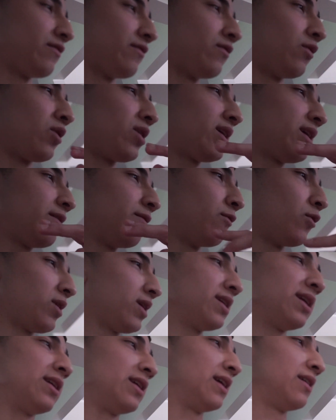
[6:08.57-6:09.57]

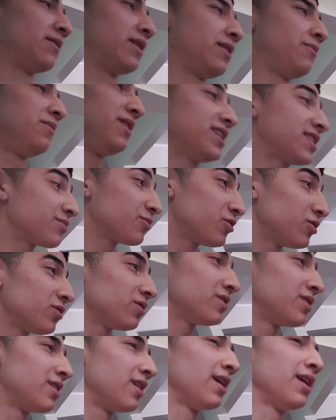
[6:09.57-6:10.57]
Voy, el
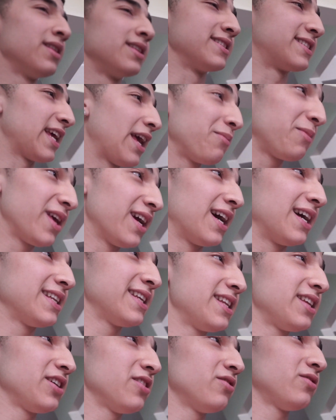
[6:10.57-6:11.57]
mismo. The same thing I
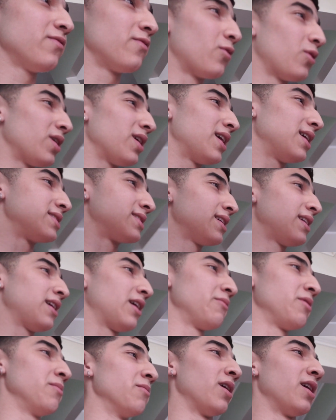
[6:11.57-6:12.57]
did to you, voy a hacer
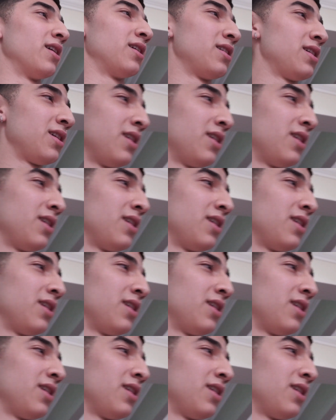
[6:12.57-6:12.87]
a mi mamá.